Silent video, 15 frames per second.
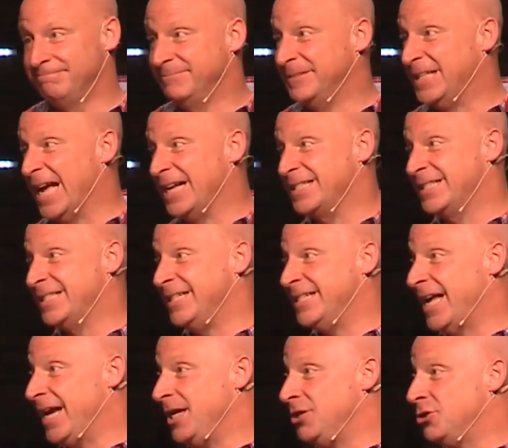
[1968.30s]
That's the
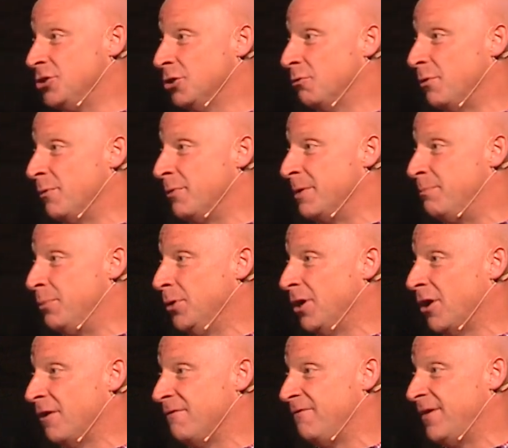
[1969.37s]
danger when we put
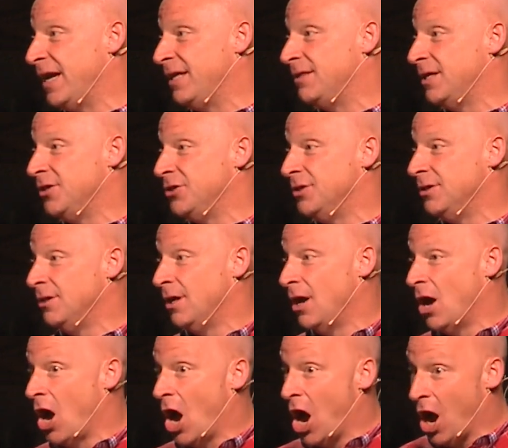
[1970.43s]
our faith in
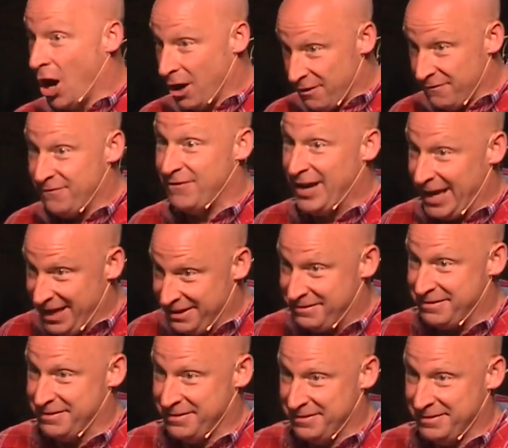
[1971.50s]
our
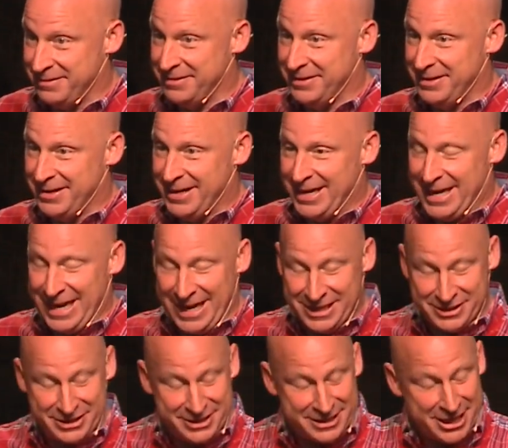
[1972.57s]
faith
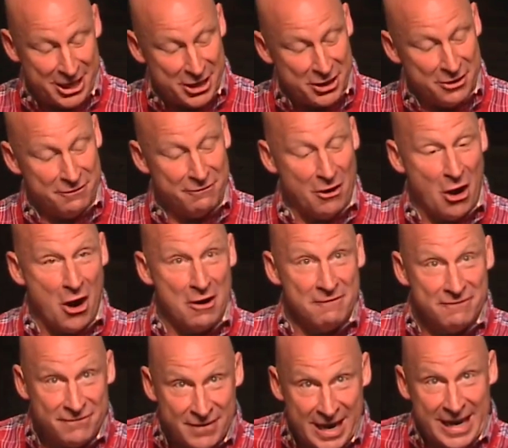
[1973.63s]
instead of our
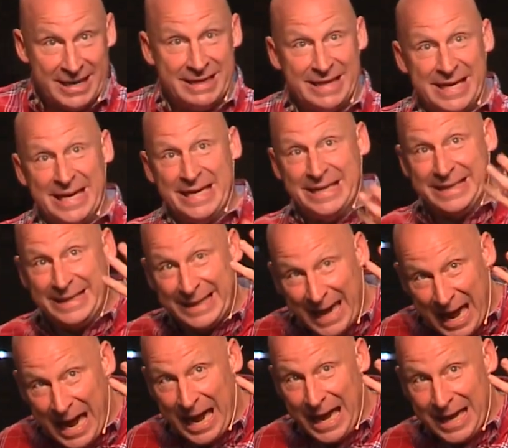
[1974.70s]
faith in
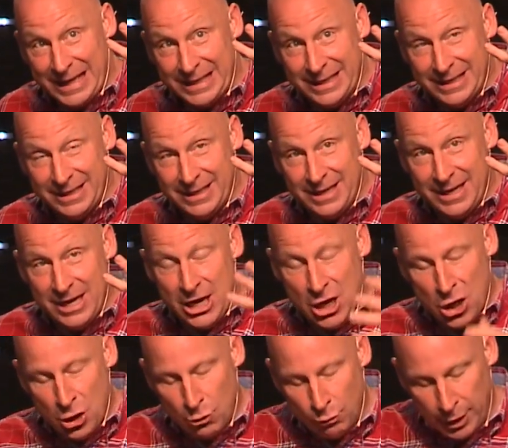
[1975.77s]
God,
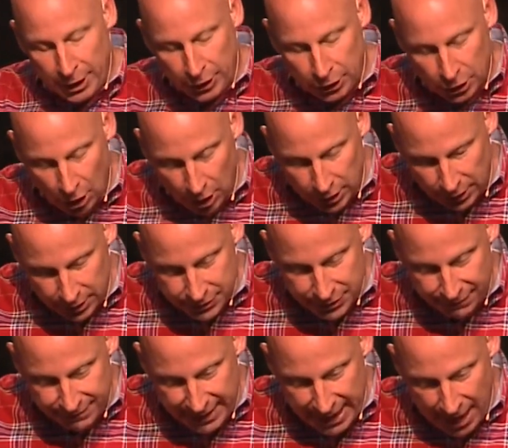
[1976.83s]
regardless
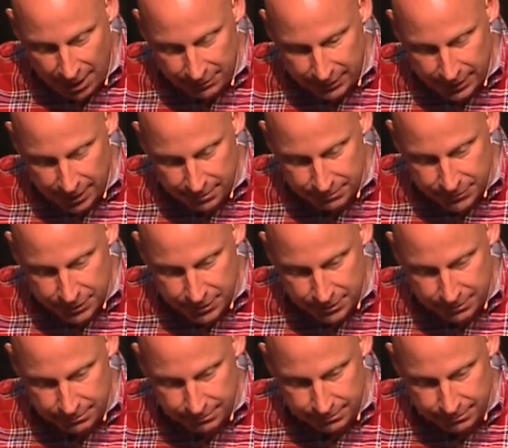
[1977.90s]
of the outcomes.